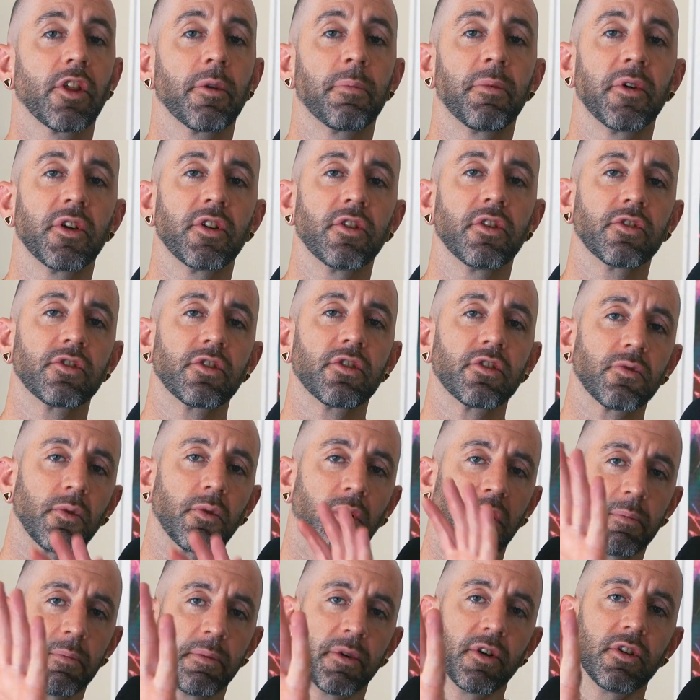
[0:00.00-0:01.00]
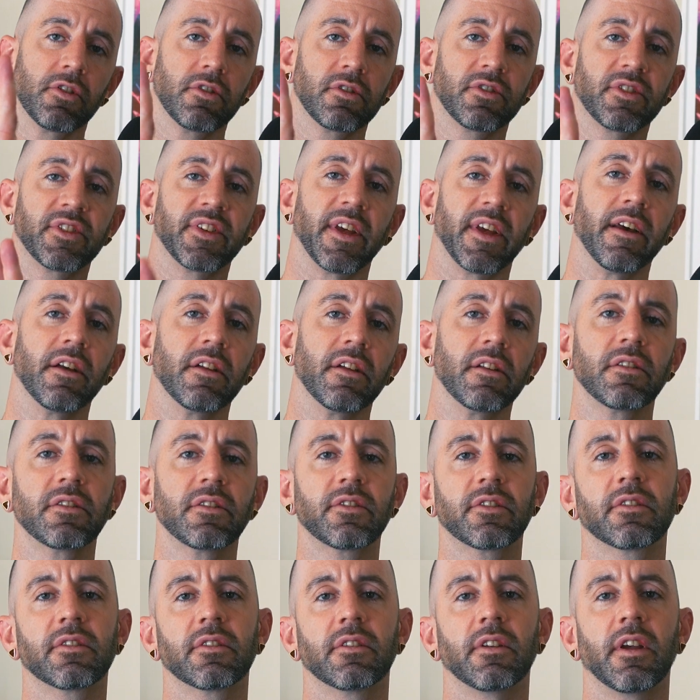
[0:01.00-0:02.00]
the producers want to produce
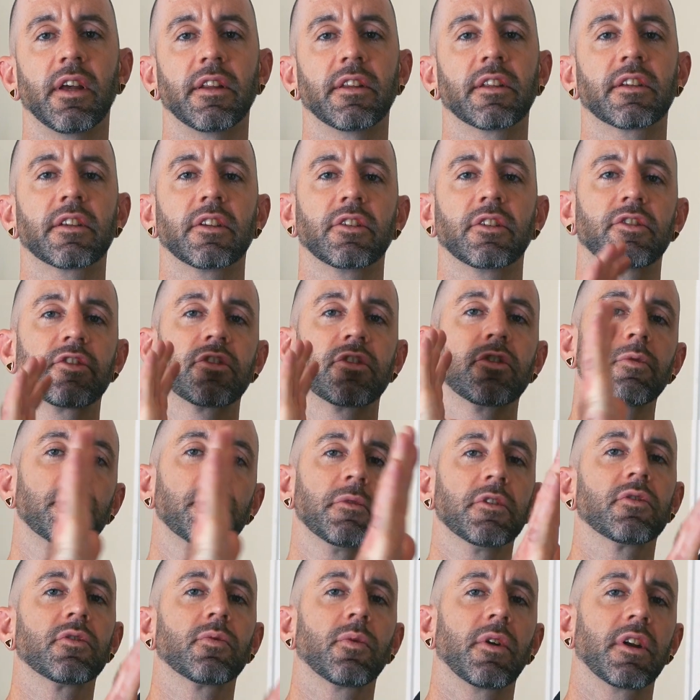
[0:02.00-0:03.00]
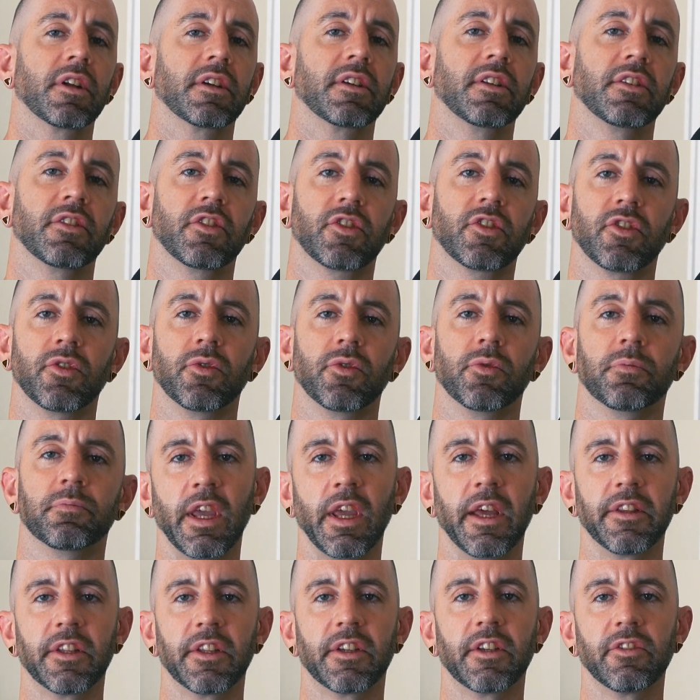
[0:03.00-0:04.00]
sales and the consumers want to consume.
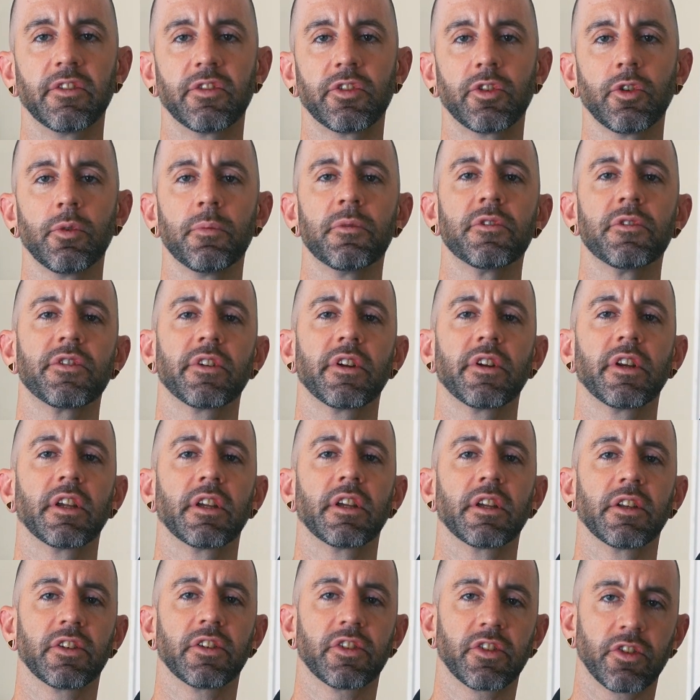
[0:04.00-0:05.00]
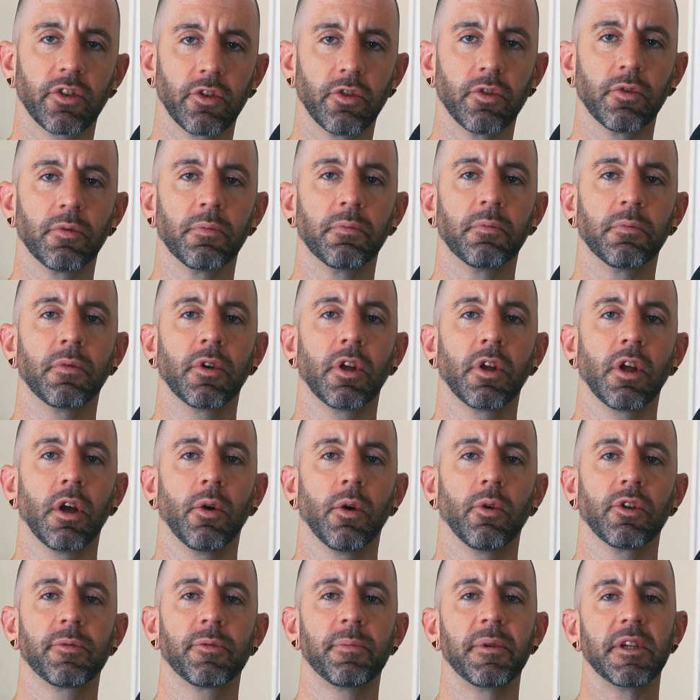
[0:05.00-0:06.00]
And the consumers are going to consume
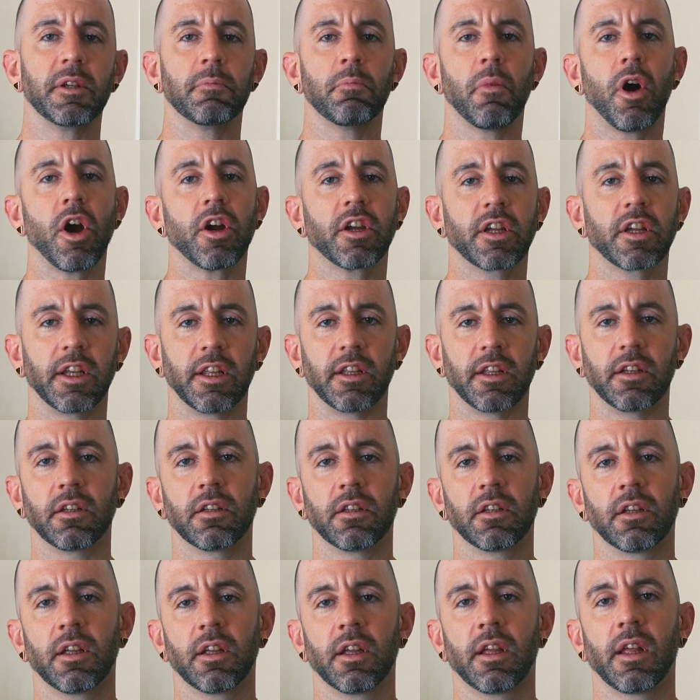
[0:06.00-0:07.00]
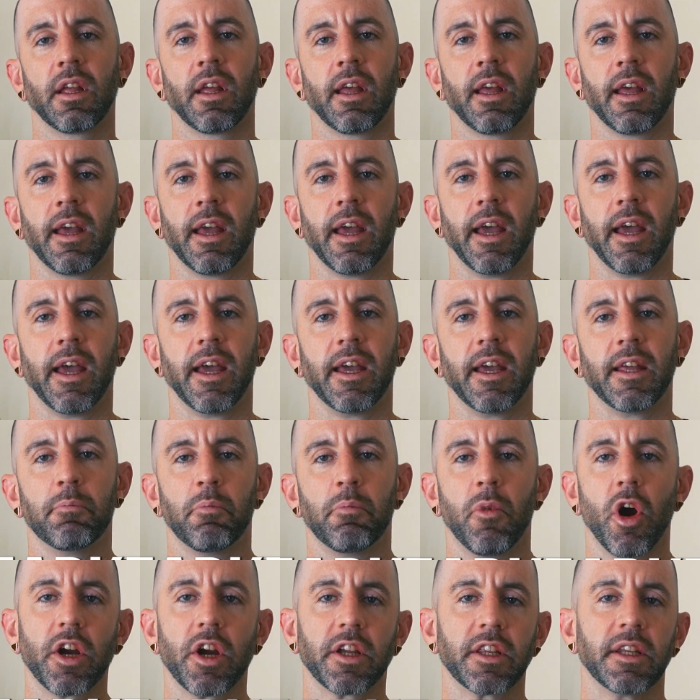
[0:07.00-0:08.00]
what's being marketed. And
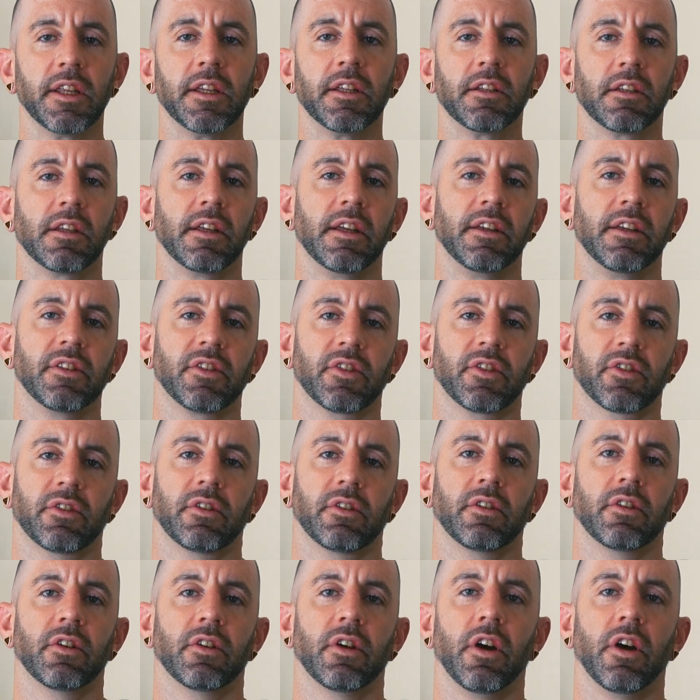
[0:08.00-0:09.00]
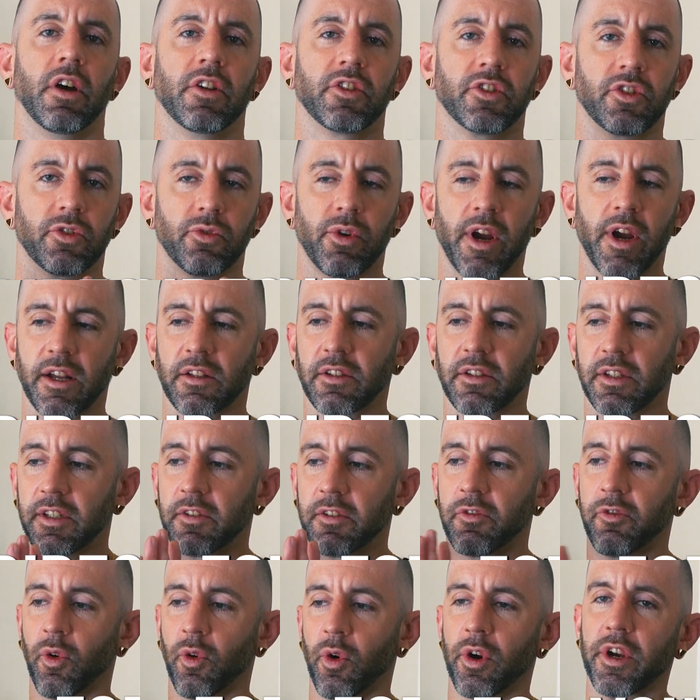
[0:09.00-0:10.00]
marketing is directly
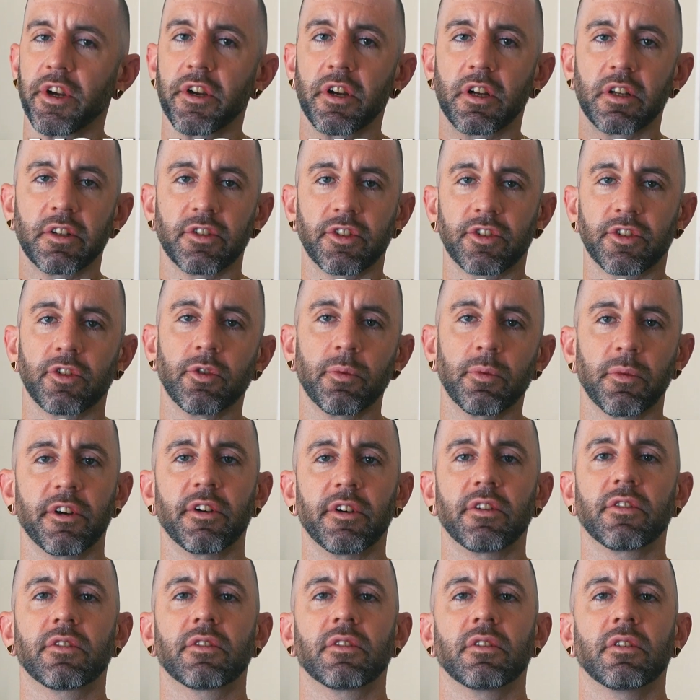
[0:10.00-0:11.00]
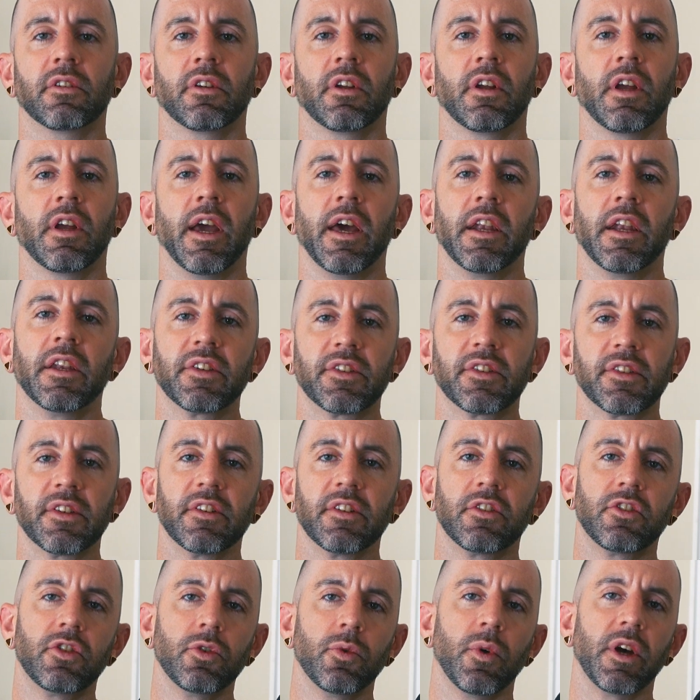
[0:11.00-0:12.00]
for your consumers. And this
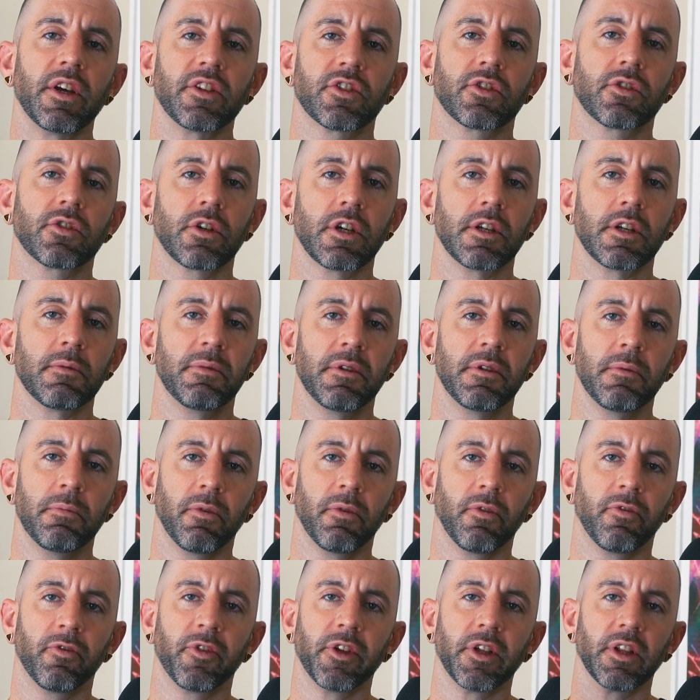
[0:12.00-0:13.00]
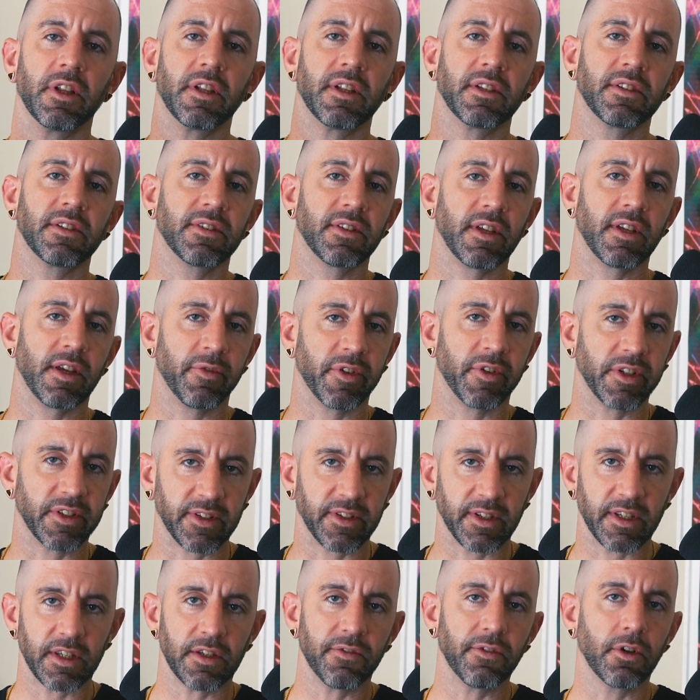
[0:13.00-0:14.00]
is a two-way street. People feel as if
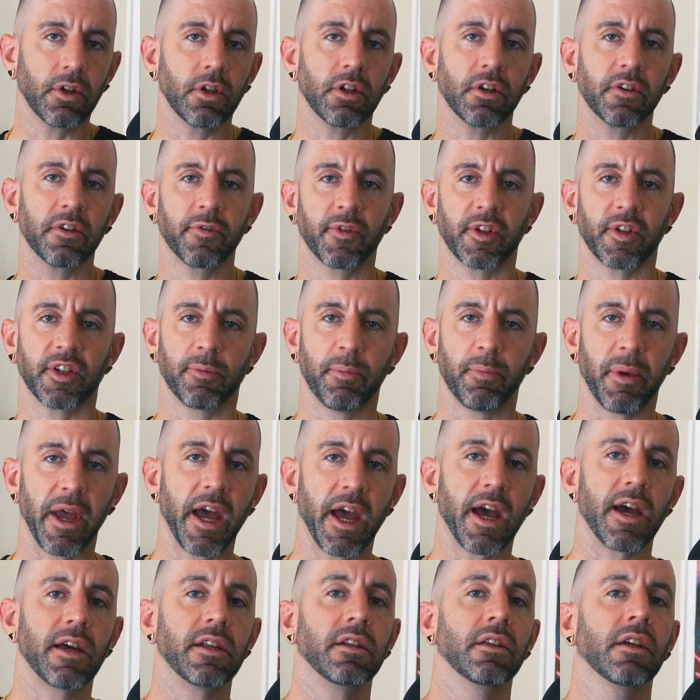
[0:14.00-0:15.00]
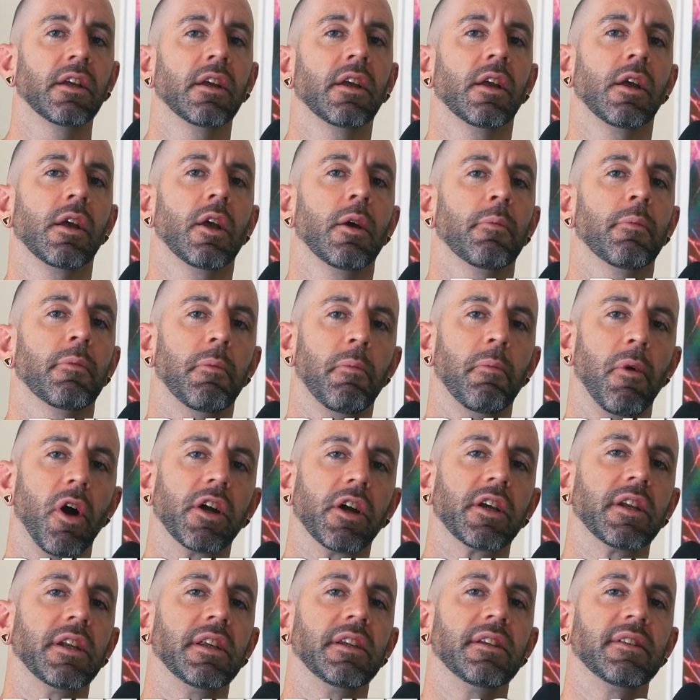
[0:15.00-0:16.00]
it's evil or if it's bad, but
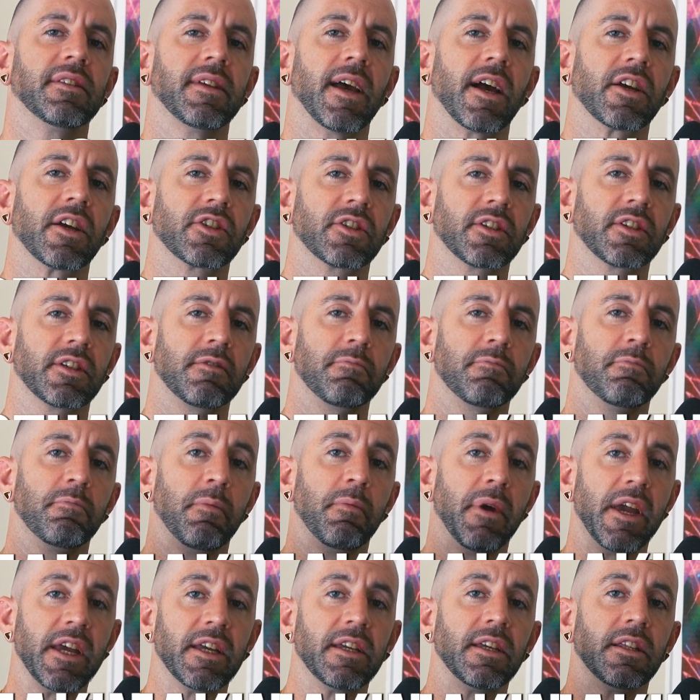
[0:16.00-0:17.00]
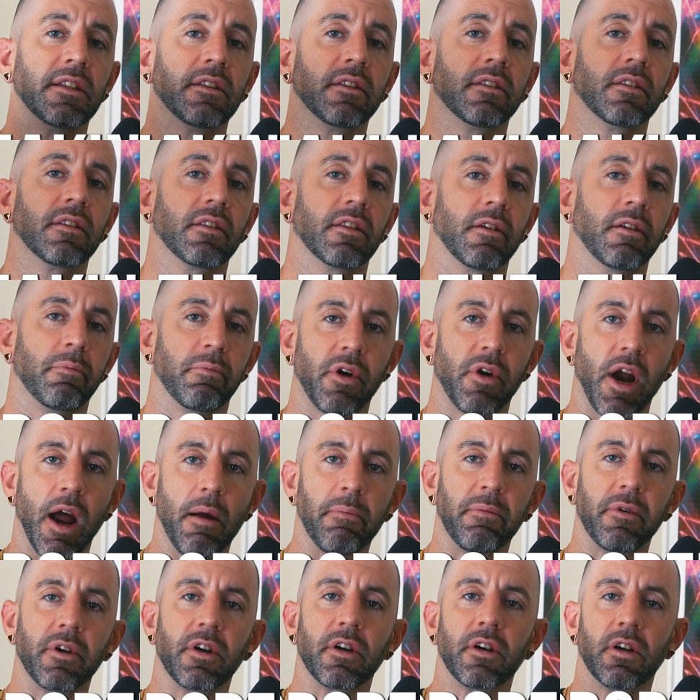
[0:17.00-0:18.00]
marketing is actually making the
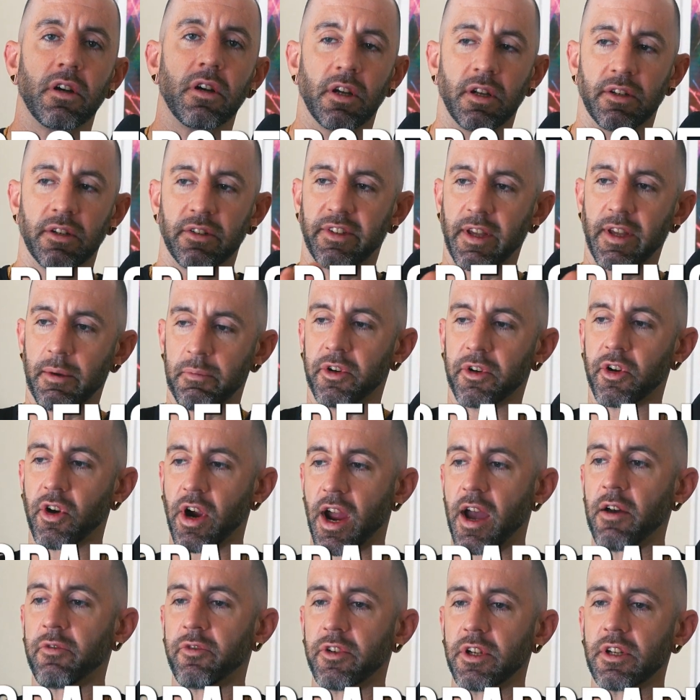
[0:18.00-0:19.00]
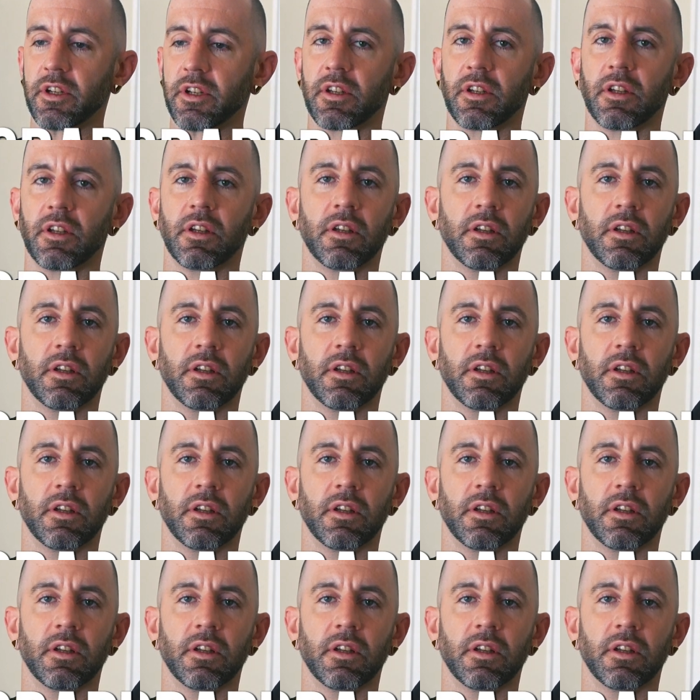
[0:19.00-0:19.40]
proper demographic